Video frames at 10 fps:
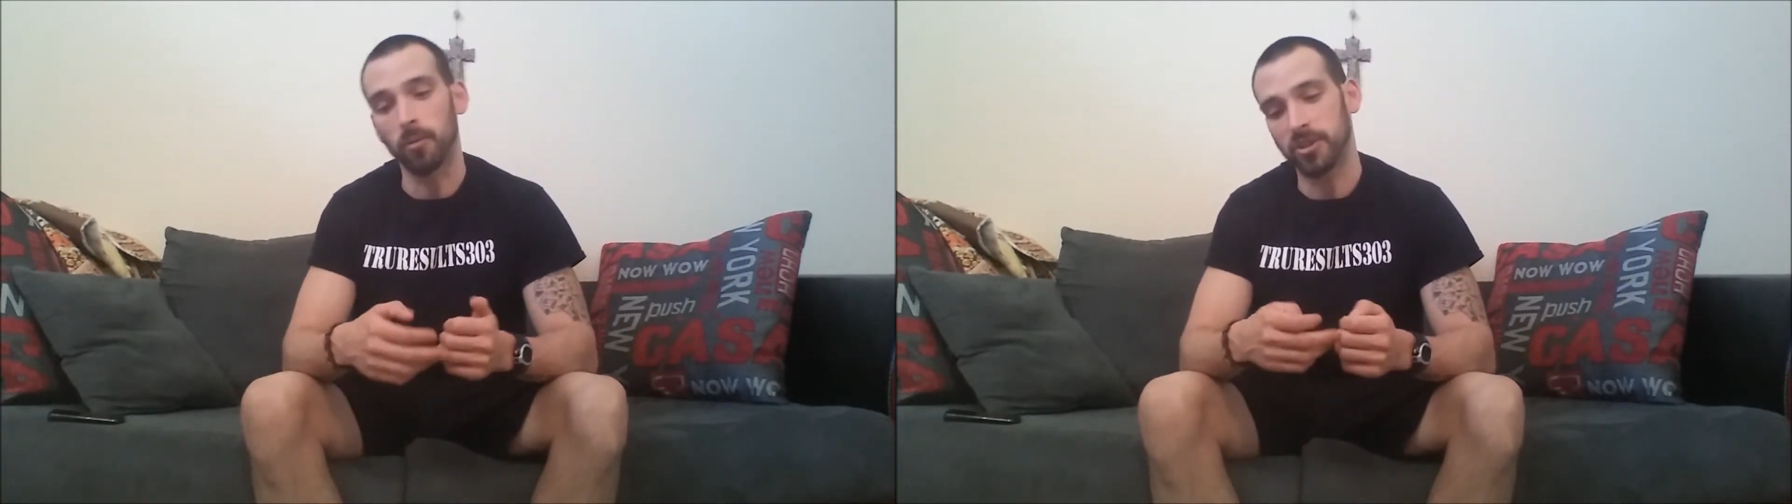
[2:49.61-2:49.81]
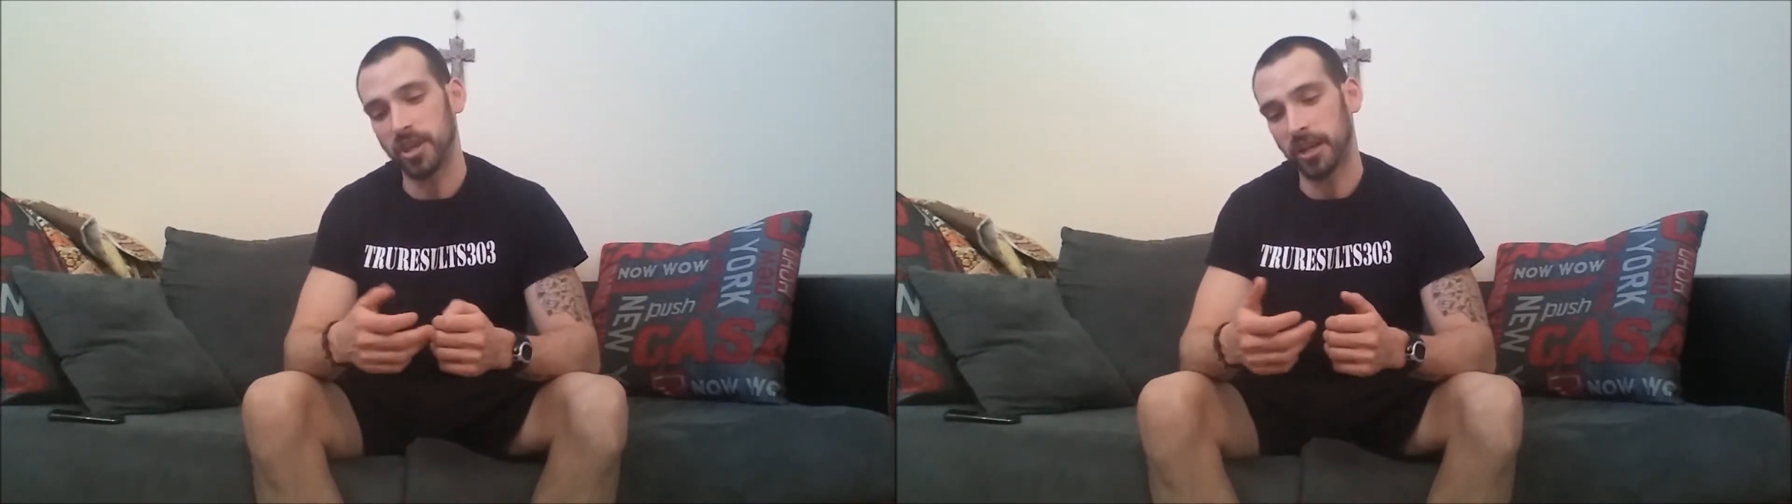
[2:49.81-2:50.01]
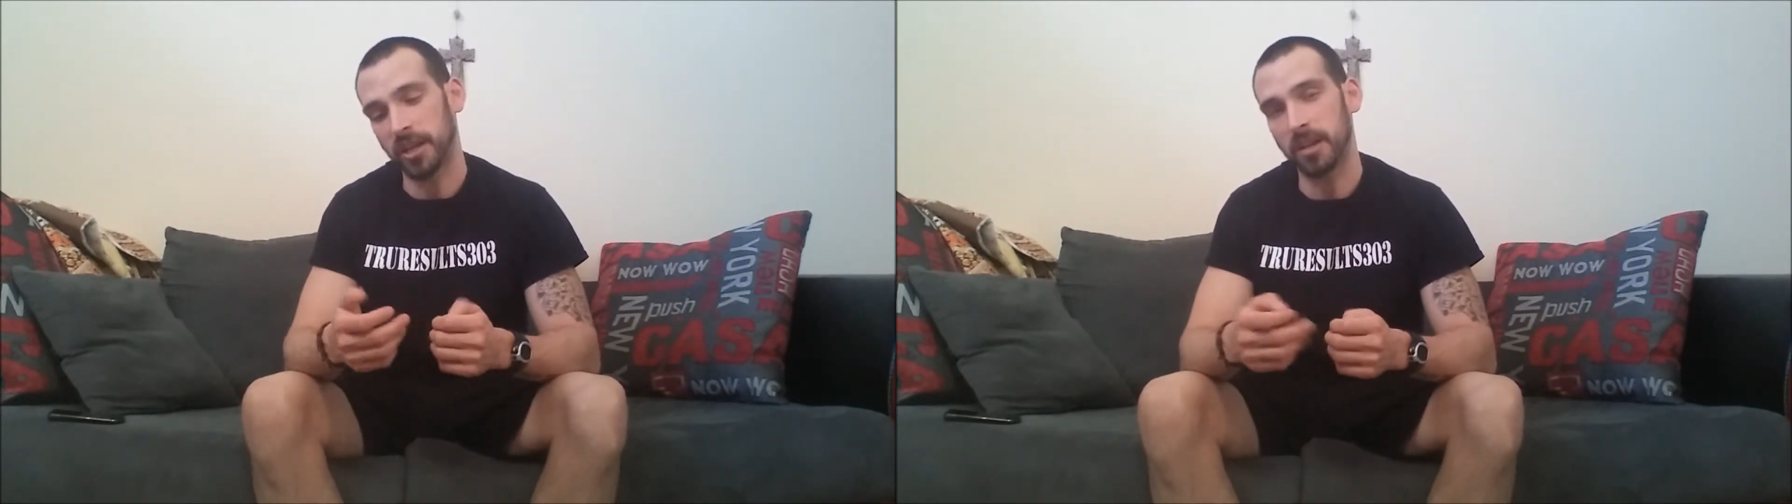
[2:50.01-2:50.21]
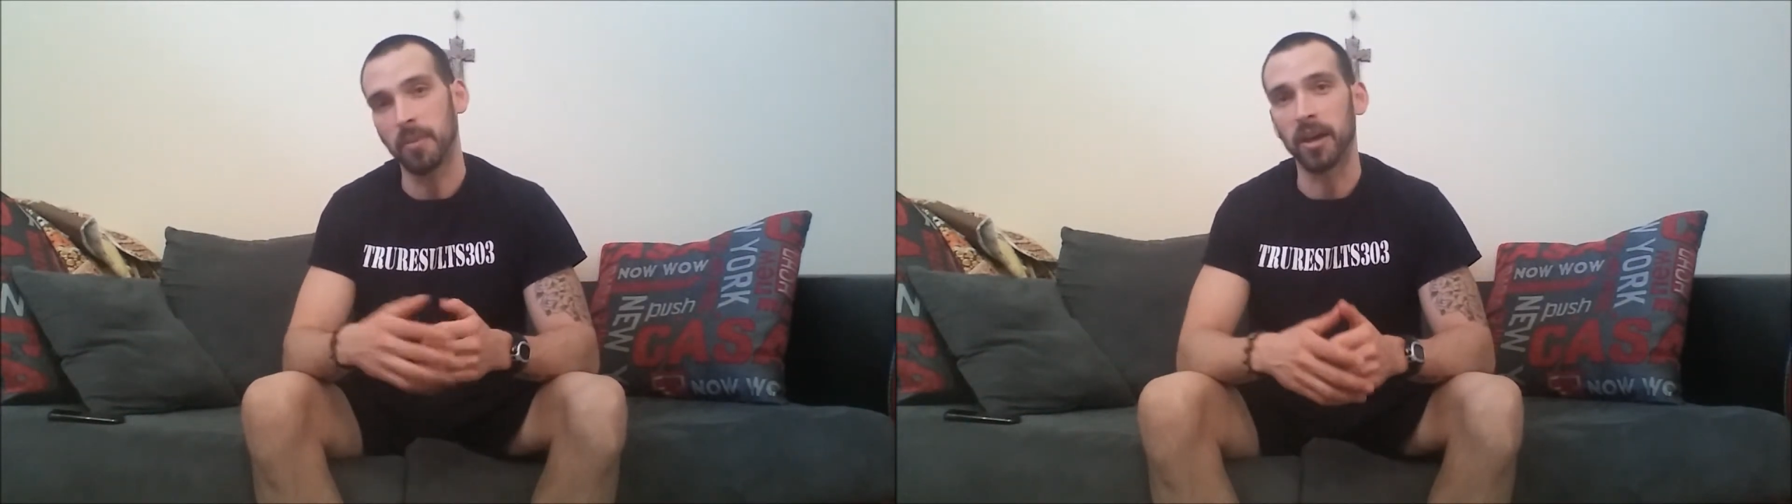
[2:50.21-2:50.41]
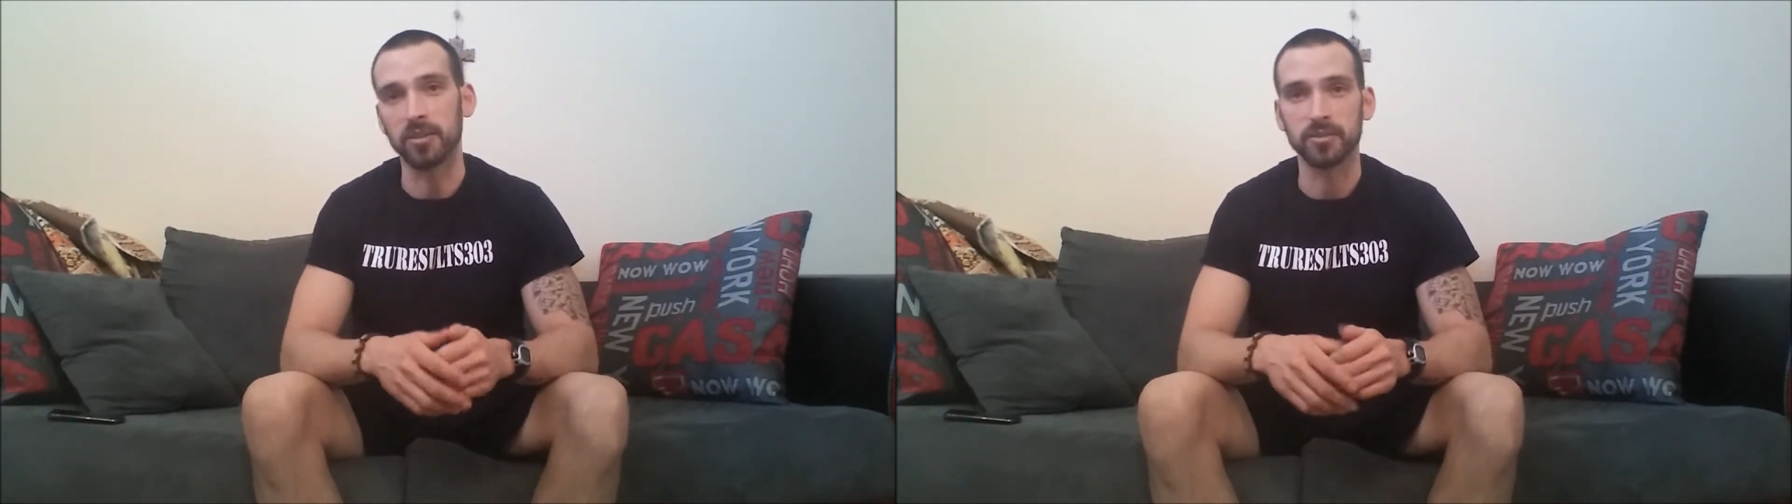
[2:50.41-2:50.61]
we're checking
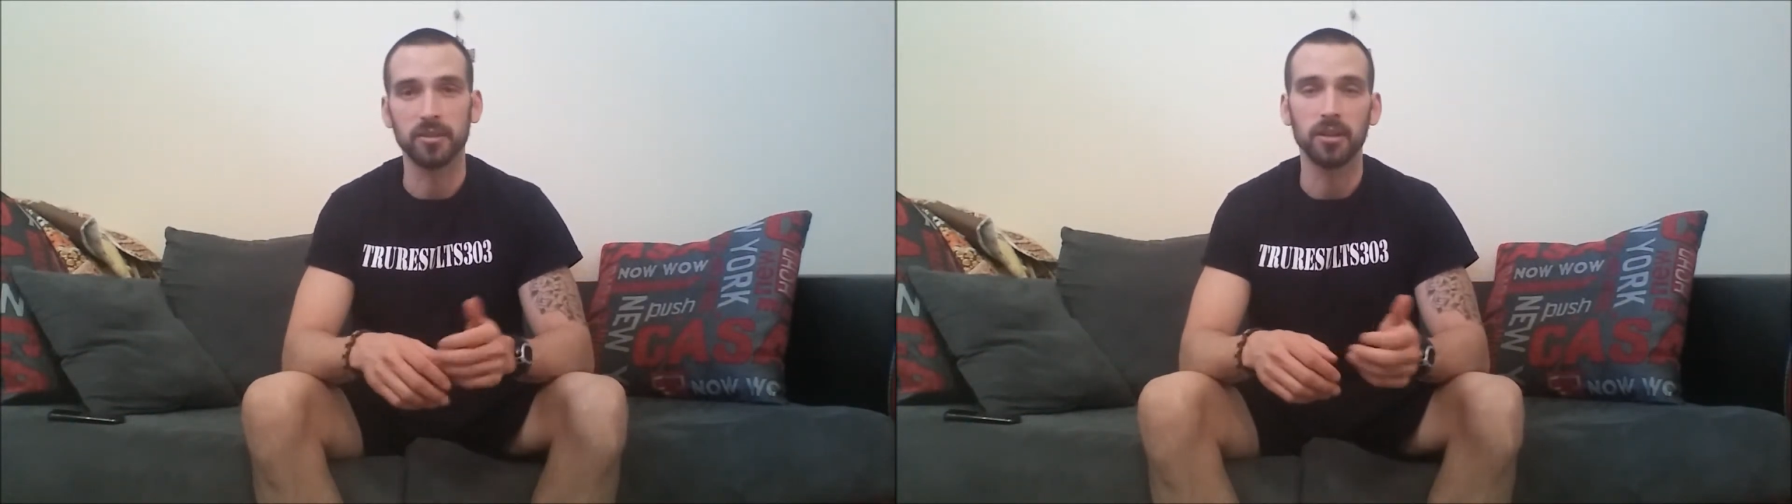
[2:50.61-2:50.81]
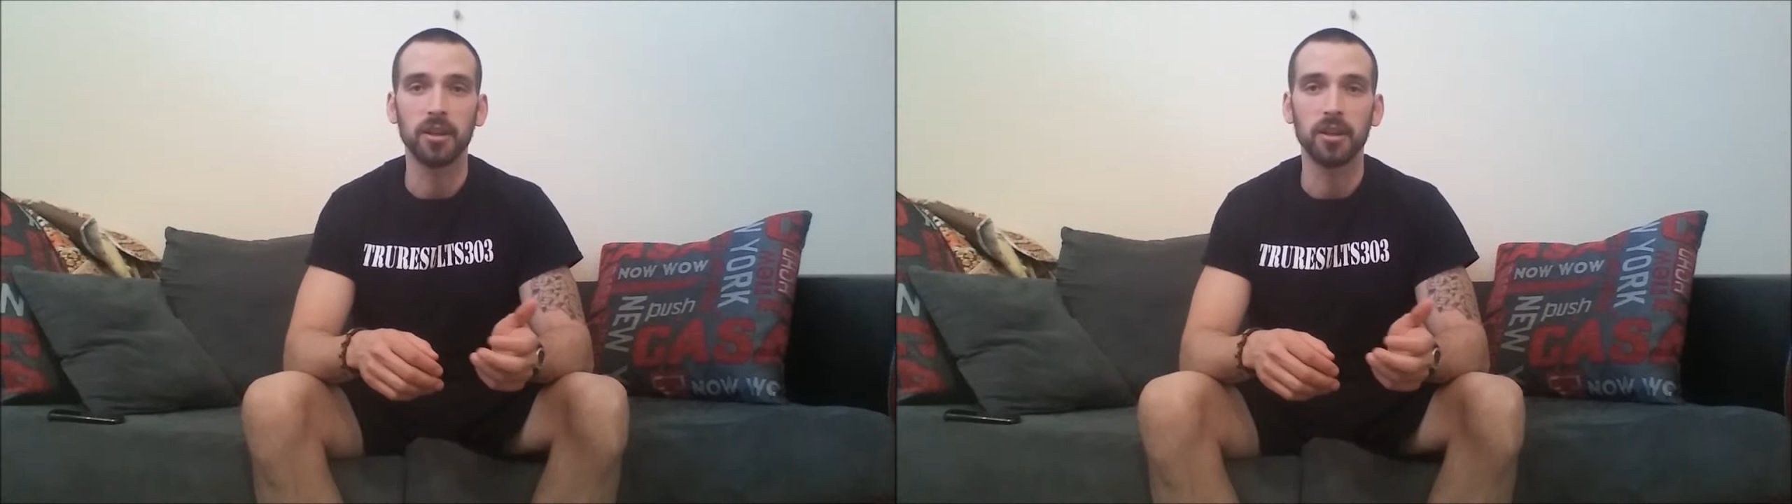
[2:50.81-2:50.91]
emails,